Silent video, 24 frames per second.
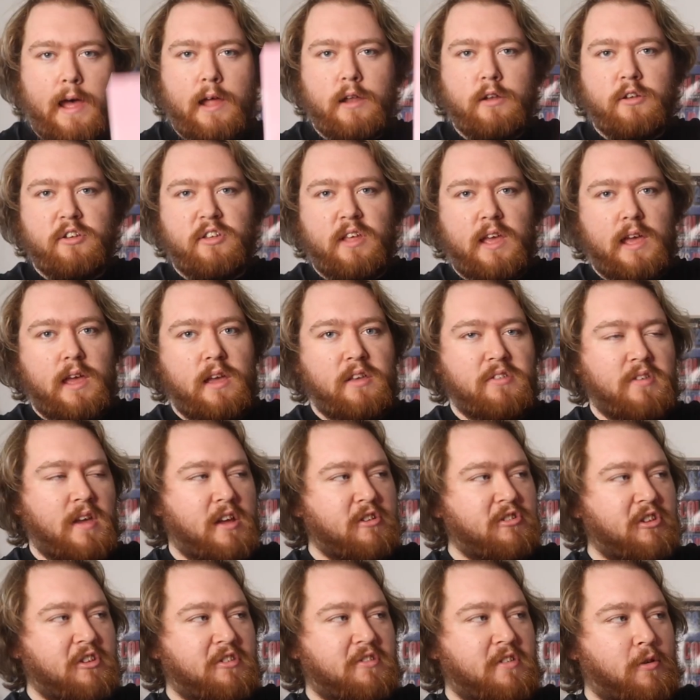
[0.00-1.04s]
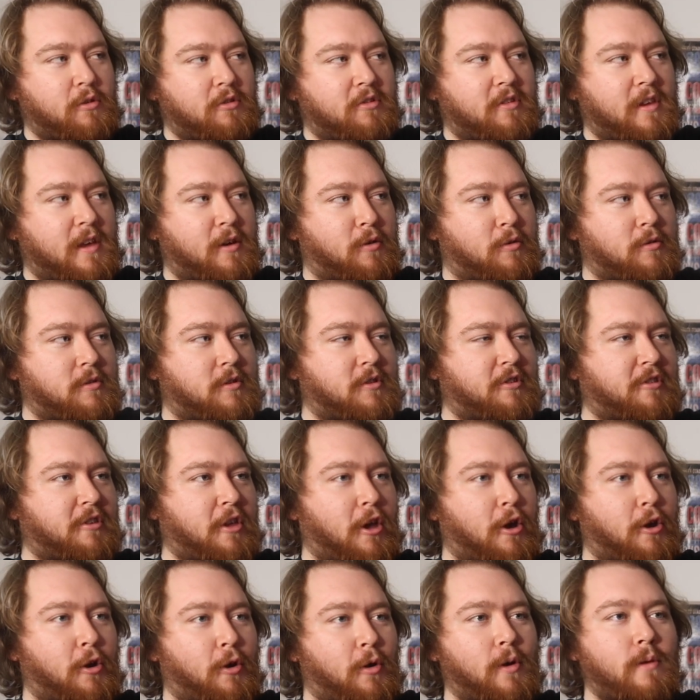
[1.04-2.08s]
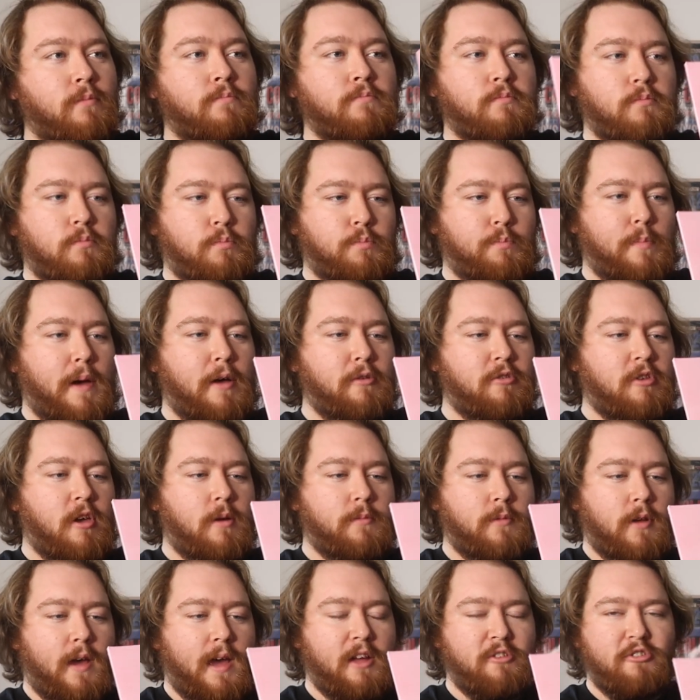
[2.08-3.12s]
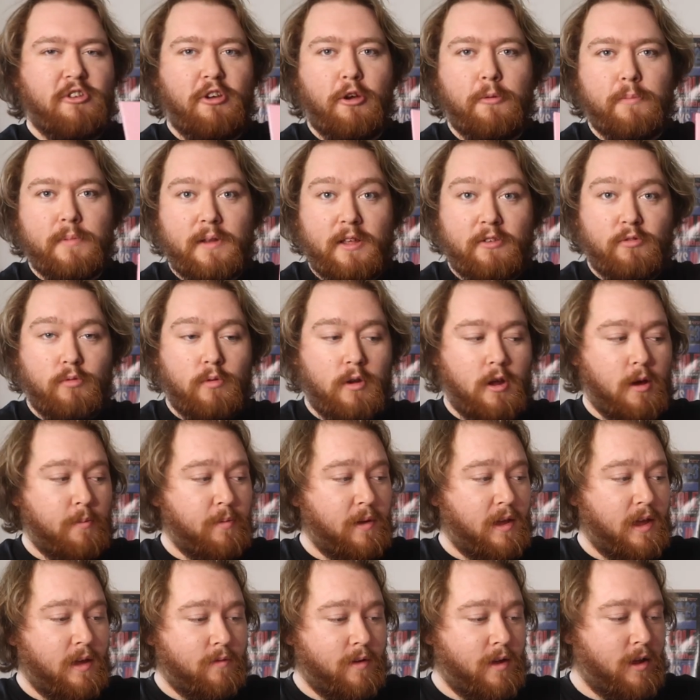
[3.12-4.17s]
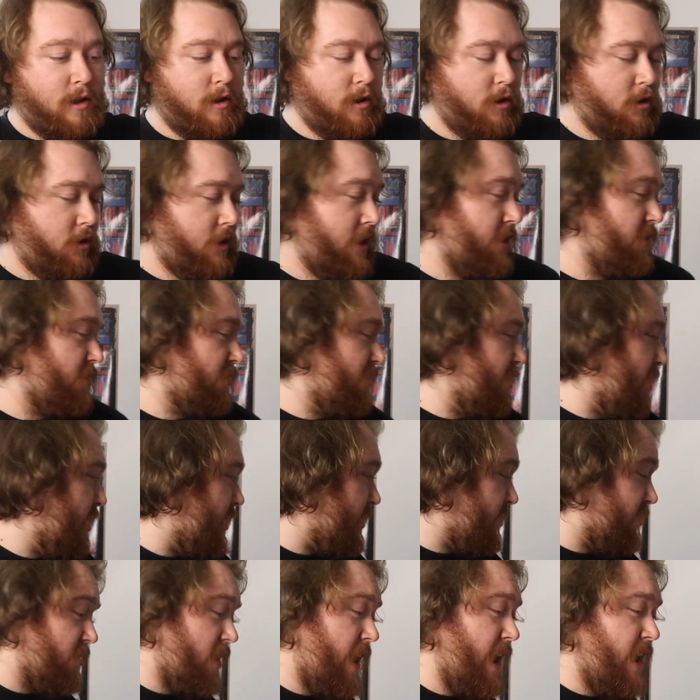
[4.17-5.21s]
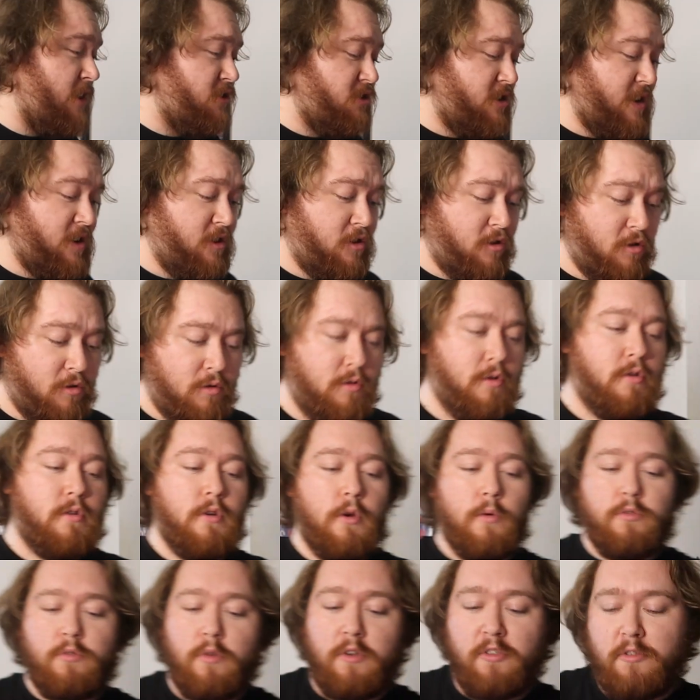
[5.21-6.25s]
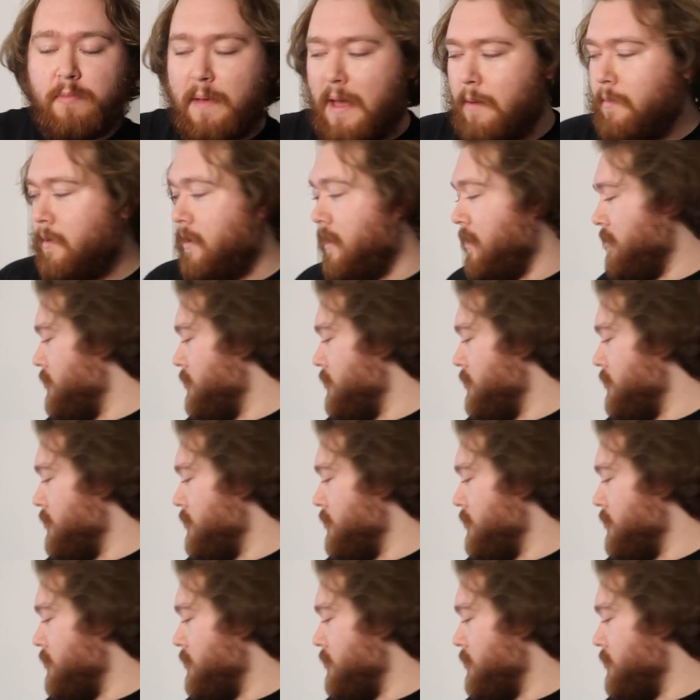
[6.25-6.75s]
and it is actually still sealed, so about time that I actually open this one up and give it a look inside, because I actually do not know what to expect with